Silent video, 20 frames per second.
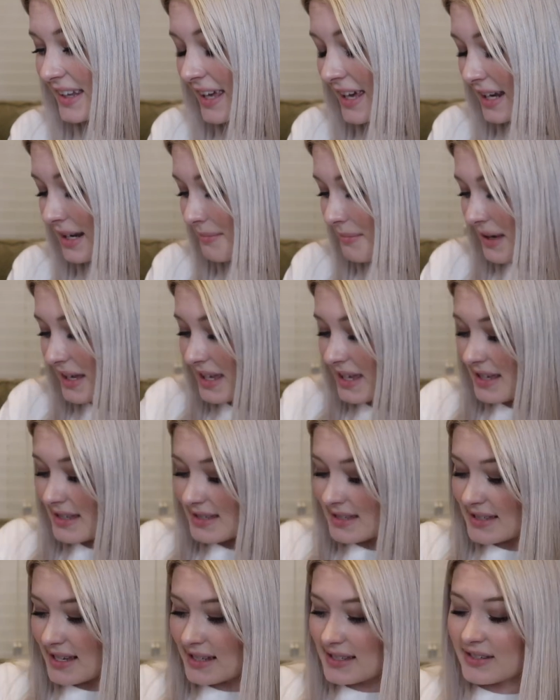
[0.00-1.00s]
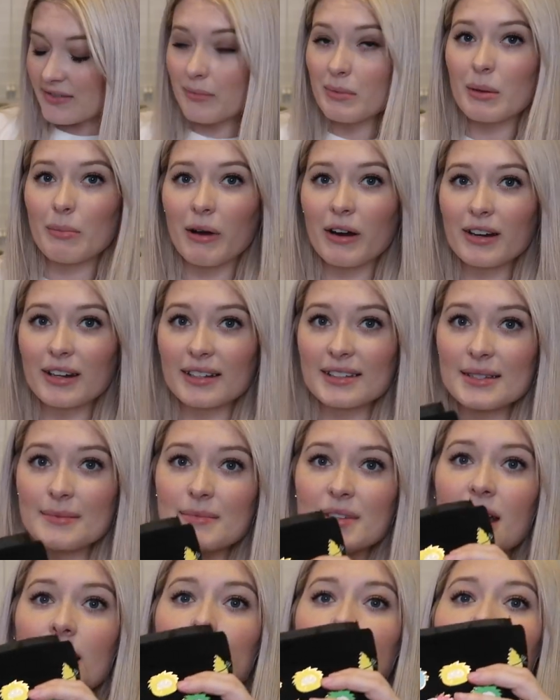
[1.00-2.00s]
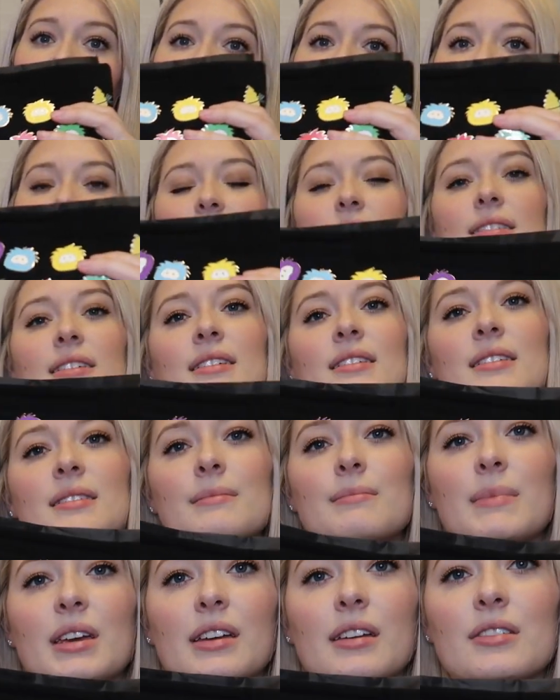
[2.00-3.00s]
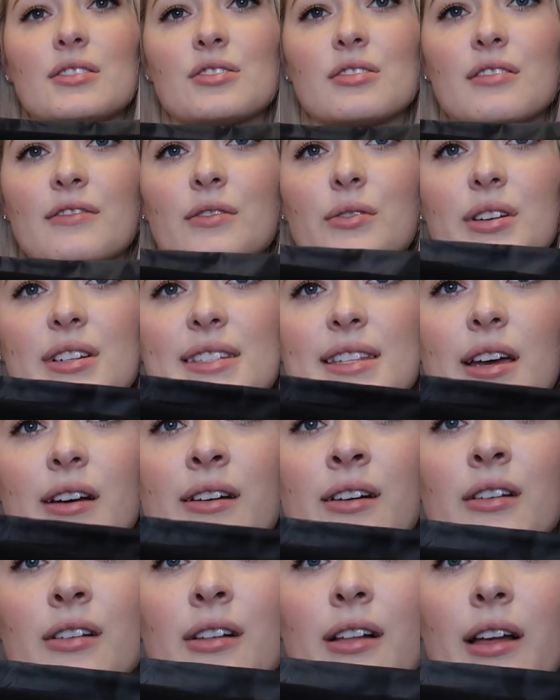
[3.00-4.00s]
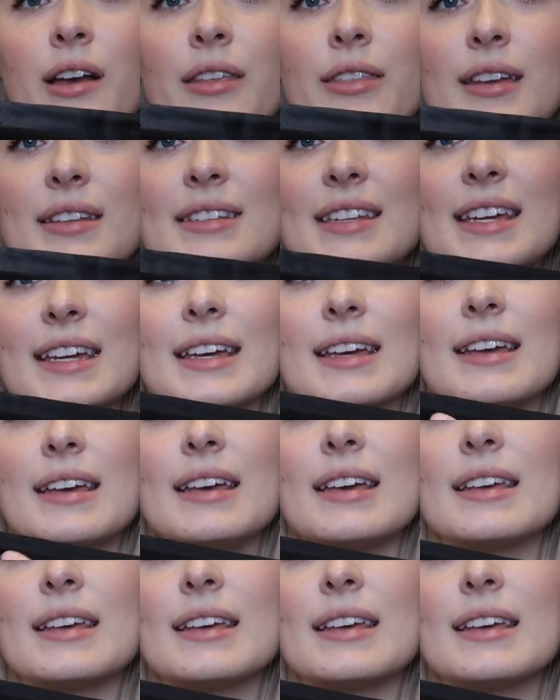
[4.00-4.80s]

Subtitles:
the Hidden Mickey sets from the park sometimes, making sure, of course, they are all authentic.